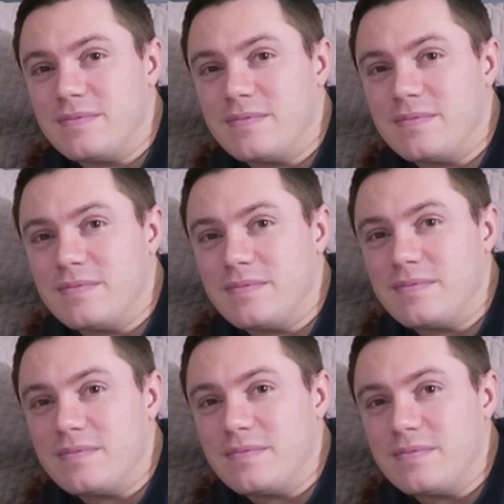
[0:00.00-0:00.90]

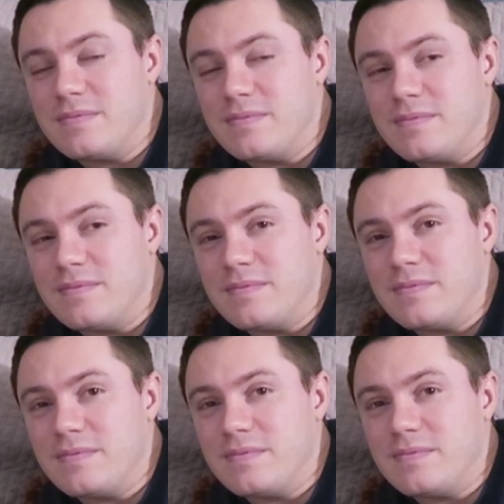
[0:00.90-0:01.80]

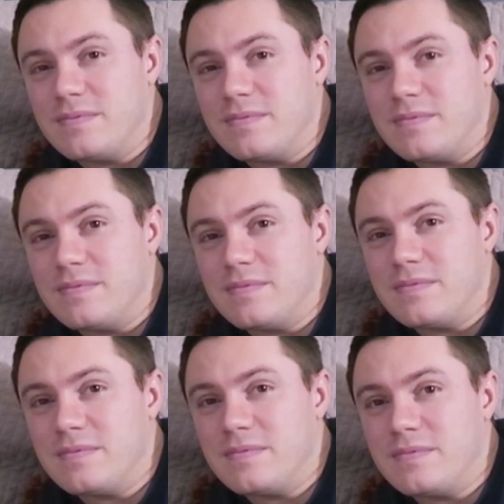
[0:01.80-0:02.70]

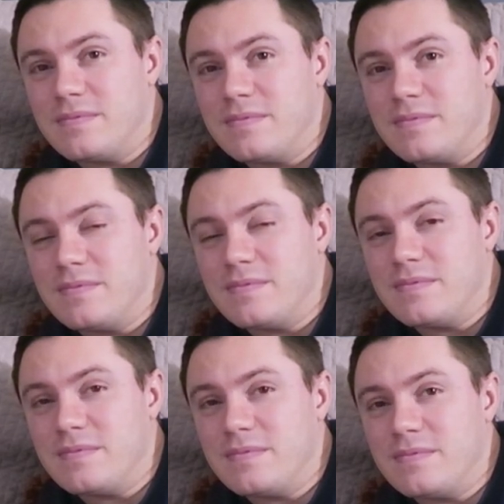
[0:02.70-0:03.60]

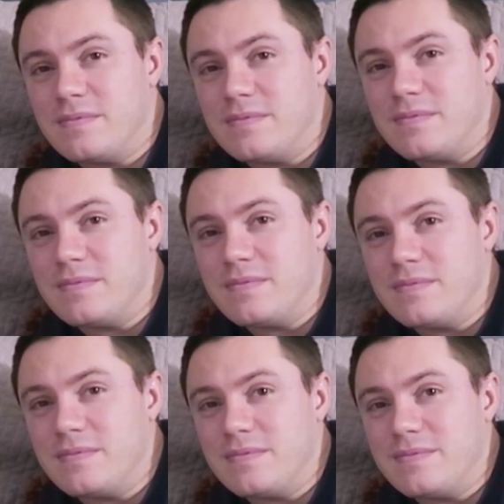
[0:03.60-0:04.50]

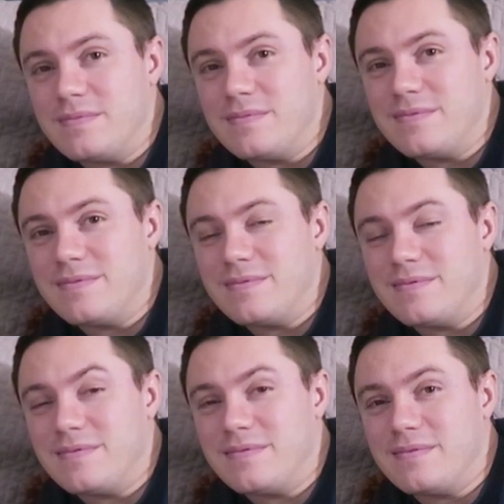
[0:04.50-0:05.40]

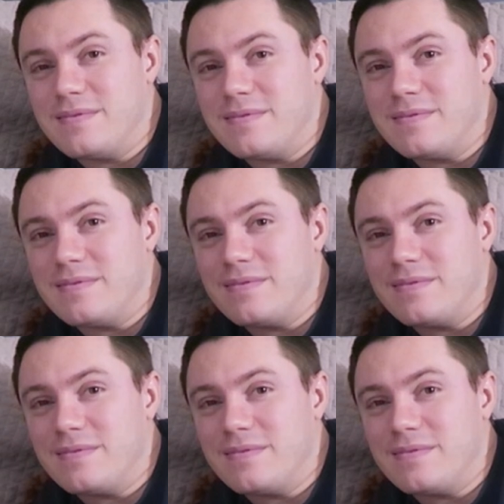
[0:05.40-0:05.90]
This person isn't speaking.